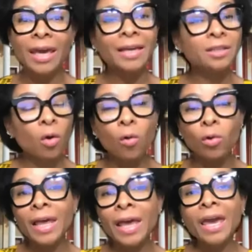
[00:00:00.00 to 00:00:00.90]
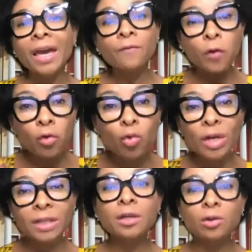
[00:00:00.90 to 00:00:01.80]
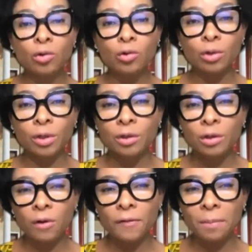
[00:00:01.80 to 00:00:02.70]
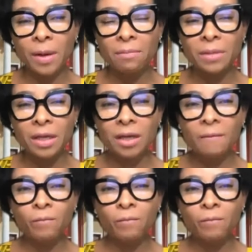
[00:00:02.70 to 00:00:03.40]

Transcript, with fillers: as a whole and for greater good of the public.